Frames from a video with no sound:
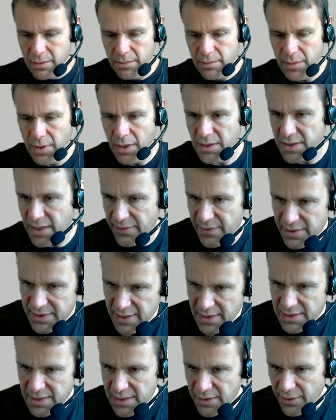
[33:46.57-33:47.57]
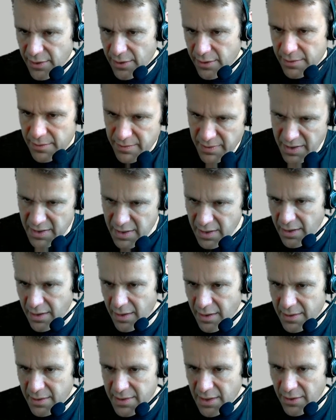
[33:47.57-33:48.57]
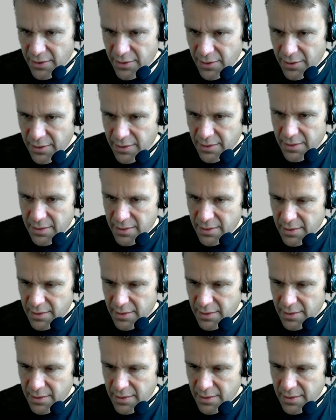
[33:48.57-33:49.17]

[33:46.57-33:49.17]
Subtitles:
I definitely said 0. Did I not?